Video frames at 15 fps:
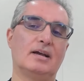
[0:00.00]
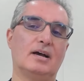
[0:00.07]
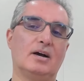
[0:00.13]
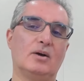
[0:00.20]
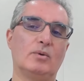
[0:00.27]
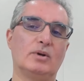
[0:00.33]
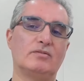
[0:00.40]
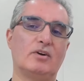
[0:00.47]

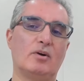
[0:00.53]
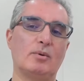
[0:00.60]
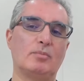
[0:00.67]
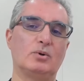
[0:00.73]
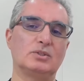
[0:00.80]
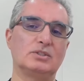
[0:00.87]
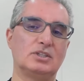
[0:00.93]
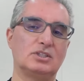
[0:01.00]
I went from a
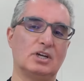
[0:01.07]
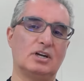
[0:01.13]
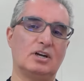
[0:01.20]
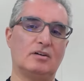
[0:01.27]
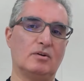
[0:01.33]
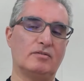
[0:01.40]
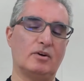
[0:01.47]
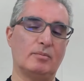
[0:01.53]
position
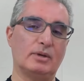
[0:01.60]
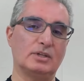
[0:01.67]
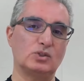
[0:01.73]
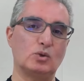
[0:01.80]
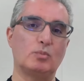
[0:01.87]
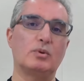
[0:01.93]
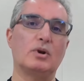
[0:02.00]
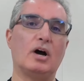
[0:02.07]
of from a
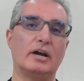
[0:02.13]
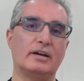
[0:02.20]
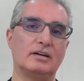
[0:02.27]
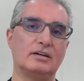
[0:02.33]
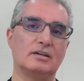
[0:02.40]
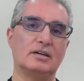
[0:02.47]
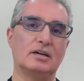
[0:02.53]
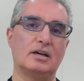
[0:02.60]

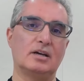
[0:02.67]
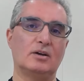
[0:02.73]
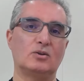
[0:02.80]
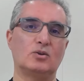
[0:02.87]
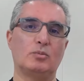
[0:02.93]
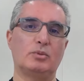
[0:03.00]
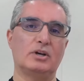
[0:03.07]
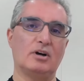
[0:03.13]
supplier
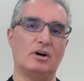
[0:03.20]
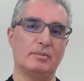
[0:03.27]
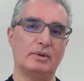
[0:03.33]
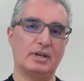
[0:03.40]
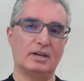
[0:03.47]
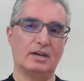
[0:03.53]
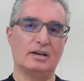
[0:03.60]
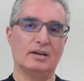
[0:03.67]
to
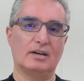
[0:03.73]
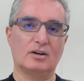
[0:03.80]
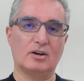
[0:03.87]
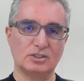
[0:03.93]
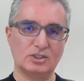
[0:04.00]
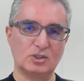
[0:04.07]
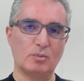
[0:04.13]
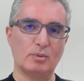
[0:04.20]
becoming a
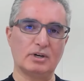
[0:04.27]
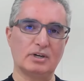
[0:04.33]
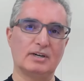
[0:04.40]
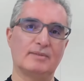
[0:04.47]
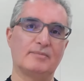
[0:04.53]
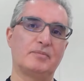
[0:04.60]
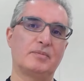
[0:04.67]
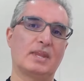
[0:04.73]
customer.
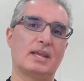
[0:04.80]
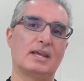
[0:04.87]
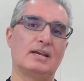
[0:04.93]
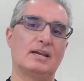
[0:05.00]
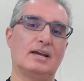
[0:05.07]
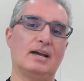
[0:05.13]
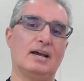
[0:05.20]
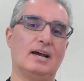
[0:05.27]

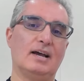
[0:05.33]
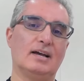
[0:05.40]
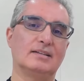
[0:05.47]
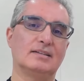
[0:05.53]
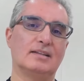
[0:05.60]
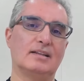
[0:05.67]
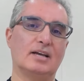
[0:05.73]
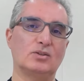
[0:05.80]
And
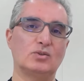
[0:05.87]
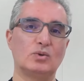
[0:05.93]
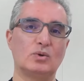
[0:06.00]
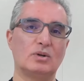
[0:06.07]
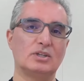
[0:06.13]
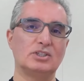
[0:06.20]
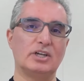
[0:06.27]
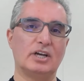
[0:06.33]
that
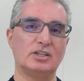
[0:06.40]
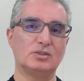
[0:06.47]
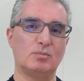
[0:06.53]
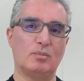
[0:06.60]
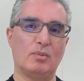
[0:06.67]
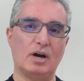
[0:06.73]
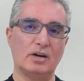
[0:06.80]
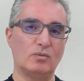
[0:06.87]
totally changed
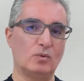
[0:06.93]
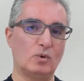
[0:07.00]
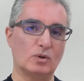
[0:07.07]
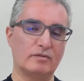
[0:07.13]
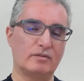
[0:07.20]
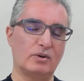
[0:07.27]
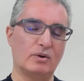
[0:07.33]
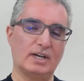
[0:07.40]
my
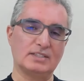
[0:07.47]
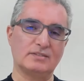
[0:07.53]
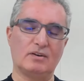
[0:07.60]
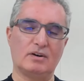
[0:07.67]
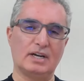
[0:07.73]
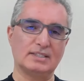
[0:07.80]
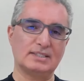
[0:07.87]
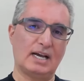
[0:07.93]
worldview as far
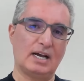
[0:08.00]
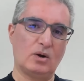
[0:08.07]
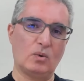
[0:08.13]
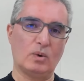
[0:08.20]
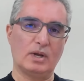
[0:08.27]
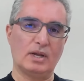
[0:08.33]
as how